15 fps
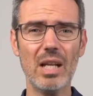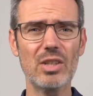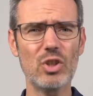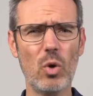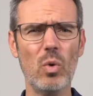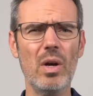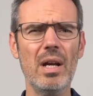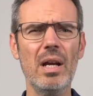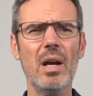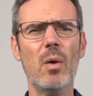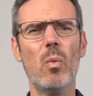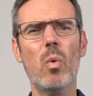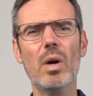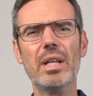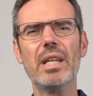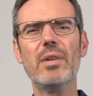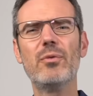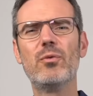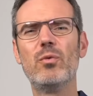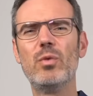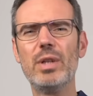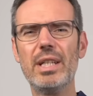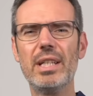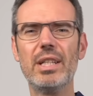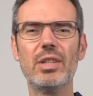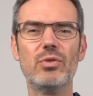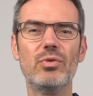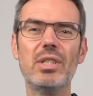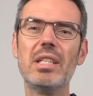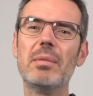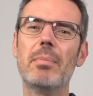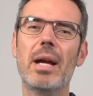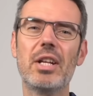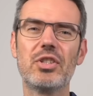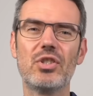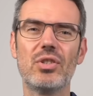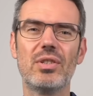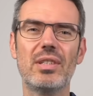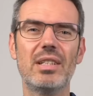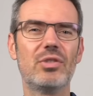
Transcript: So what if we reimagined